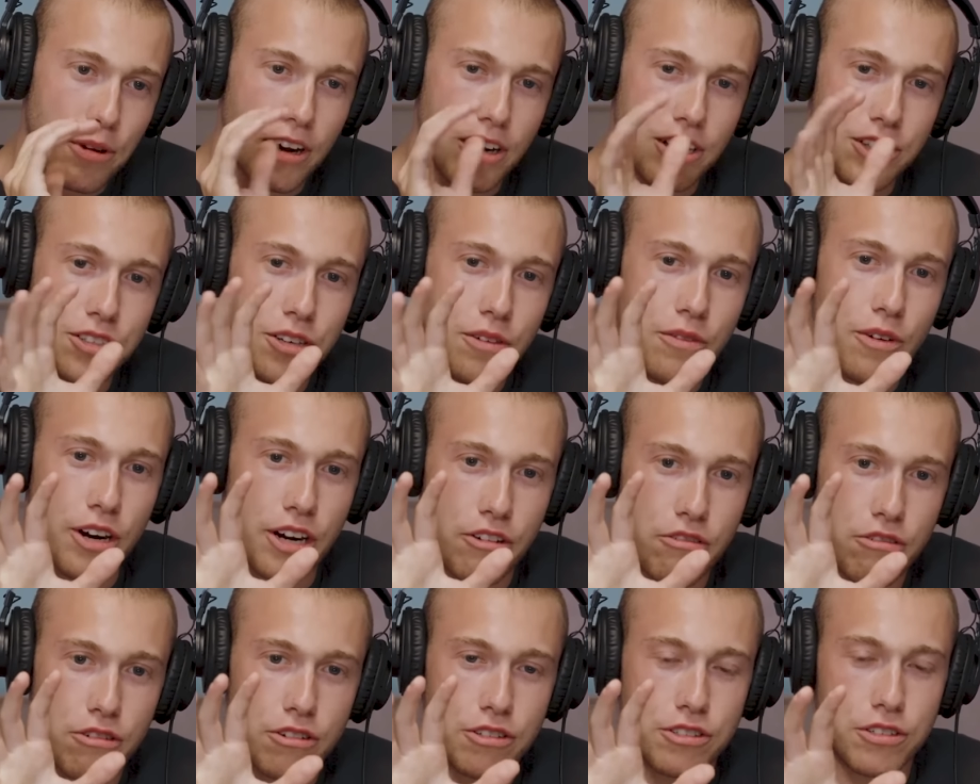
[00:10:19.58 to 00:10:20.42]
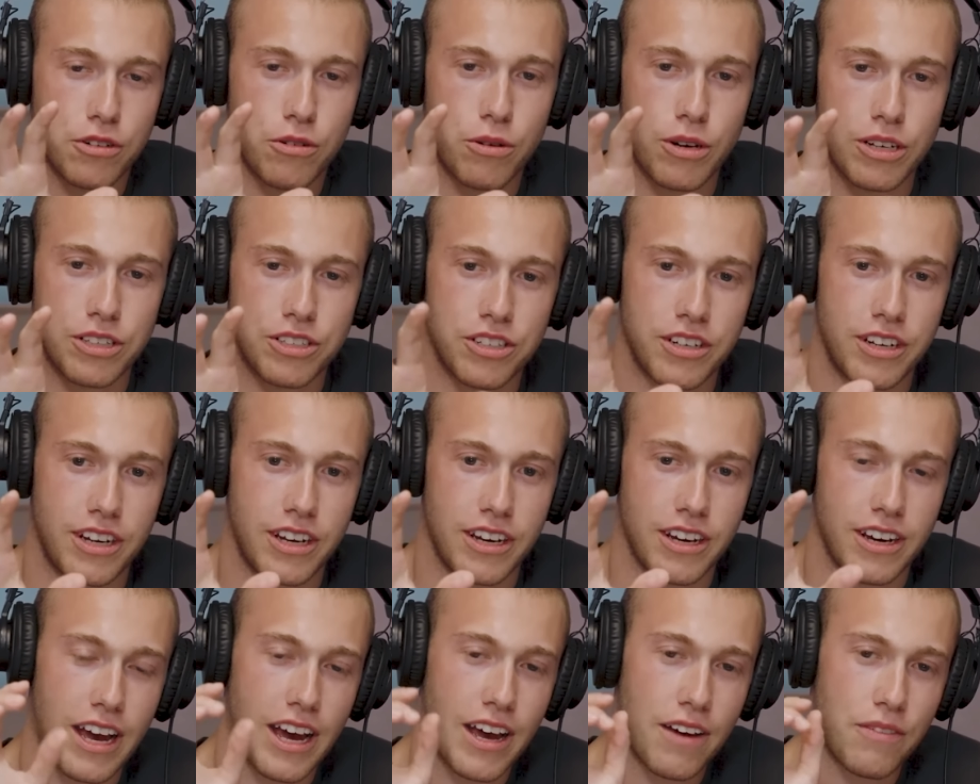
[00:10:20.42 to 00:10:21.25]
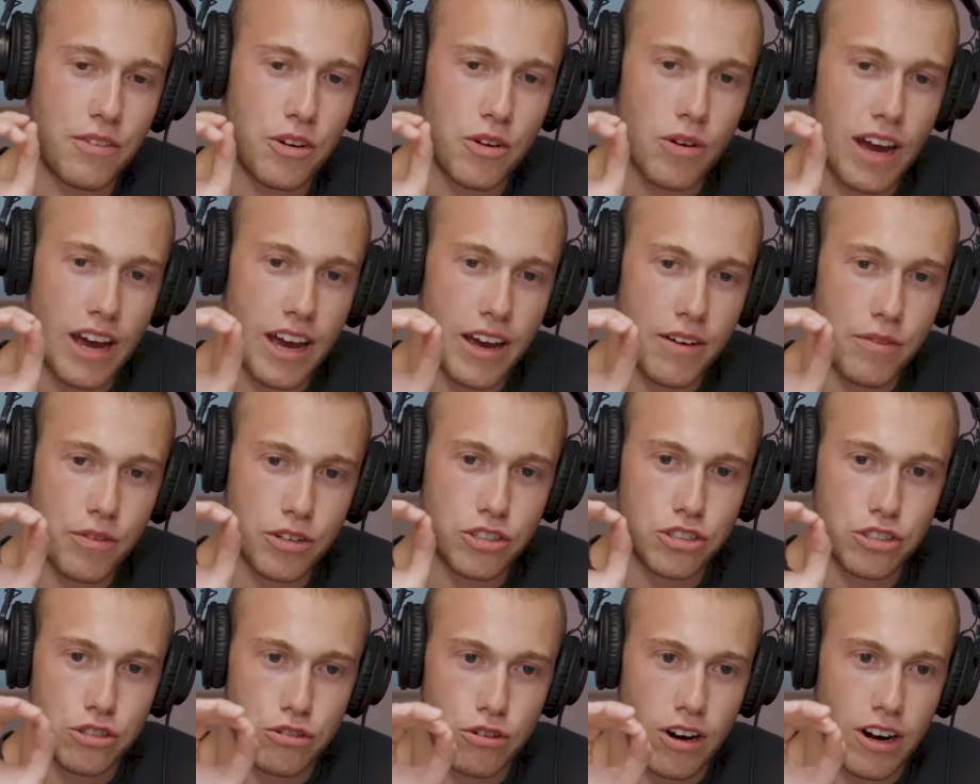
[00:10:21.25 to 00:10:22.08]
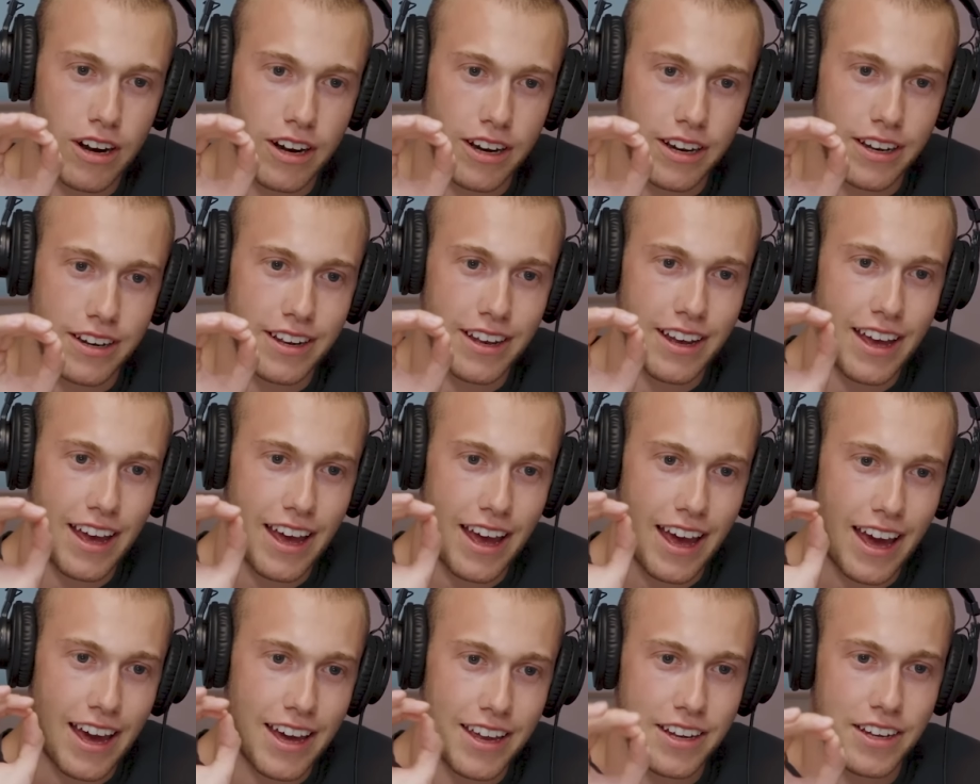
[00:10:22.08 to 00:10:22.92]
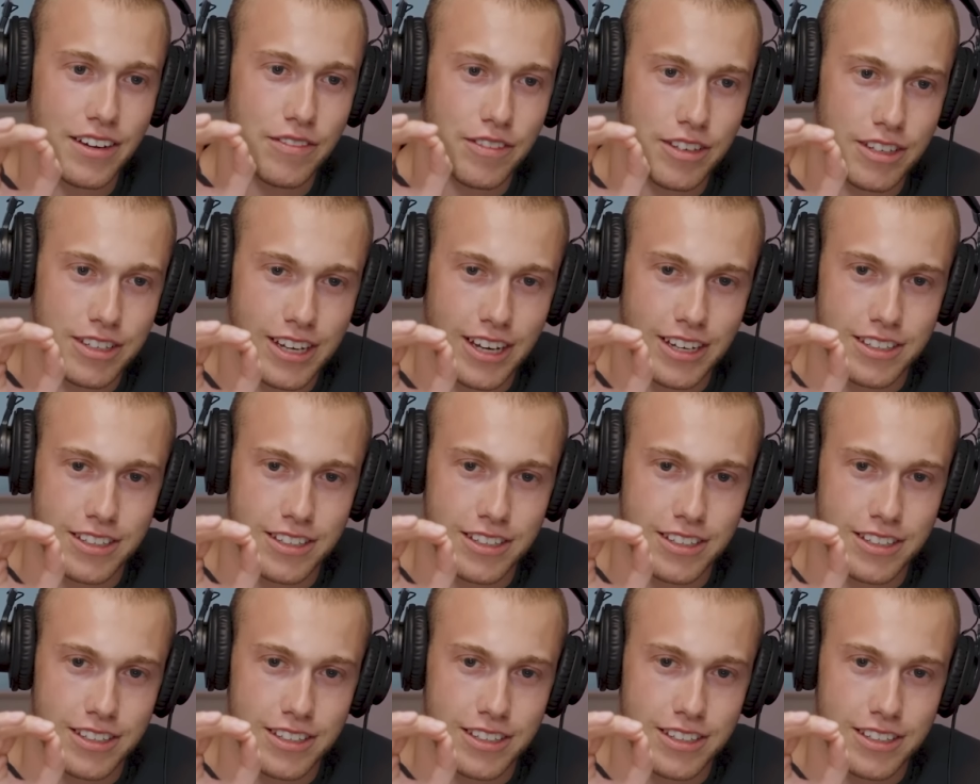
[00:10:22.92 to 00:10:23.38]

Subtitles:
I'm going to ask you a very crucial question here. Have you ever tried any of these